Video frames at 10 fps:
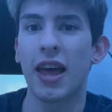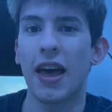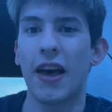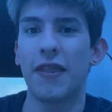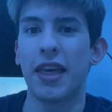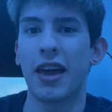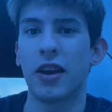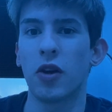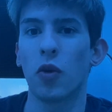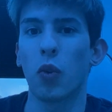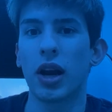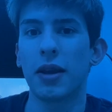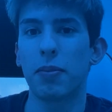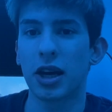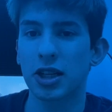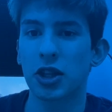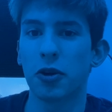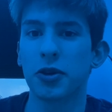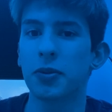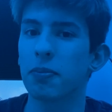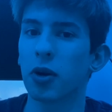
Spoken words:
and then when it picks those